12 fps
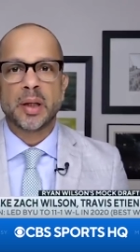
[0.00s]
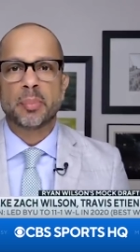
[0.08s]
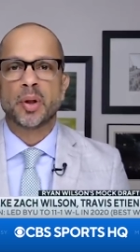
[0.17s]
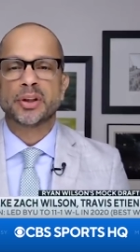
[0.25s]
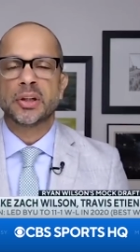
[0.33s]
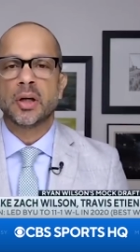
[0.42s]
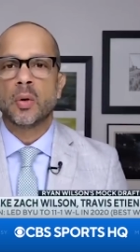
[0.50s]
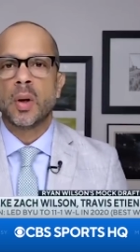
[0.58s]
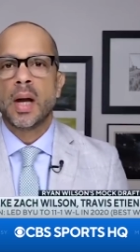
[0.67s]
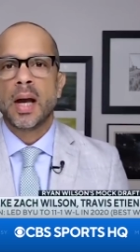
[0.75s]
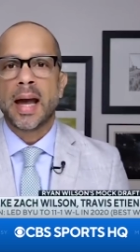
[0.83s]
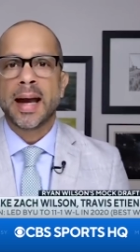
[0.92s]
Pete
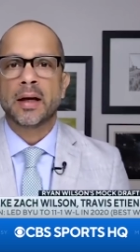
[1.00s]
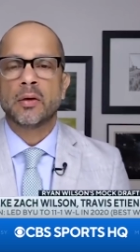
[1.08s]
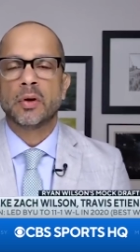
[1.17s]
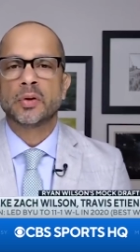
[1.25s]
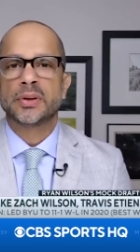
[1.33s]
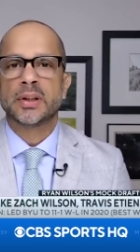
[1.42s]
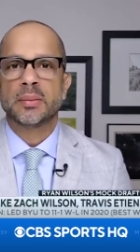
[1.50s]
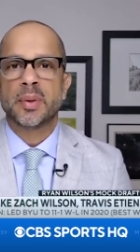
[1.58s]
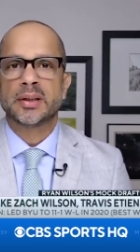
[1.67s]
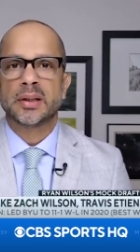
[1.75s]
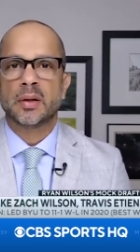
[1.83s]
Prisco echoed those sentiments.